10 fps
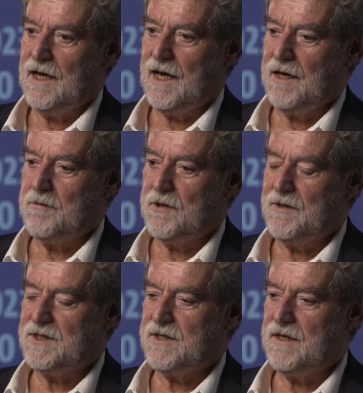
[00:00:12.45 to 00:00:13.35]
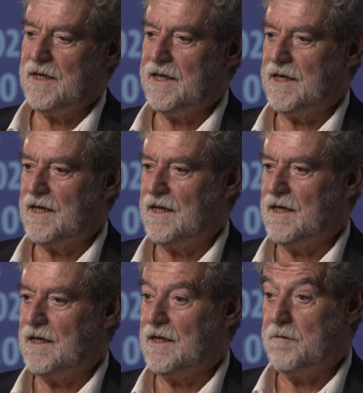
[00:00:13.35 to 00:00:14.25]
I'm originally
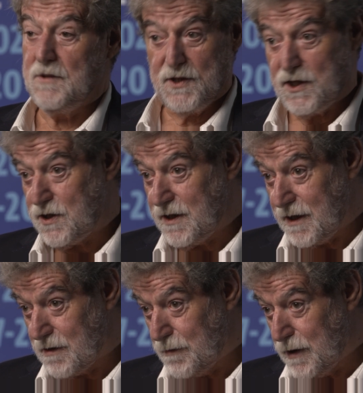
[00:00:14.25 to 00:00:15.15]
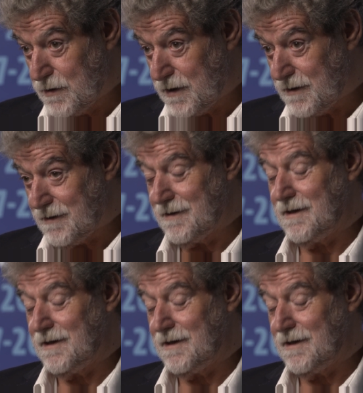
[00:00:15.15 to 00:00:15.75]
a musician, a composer,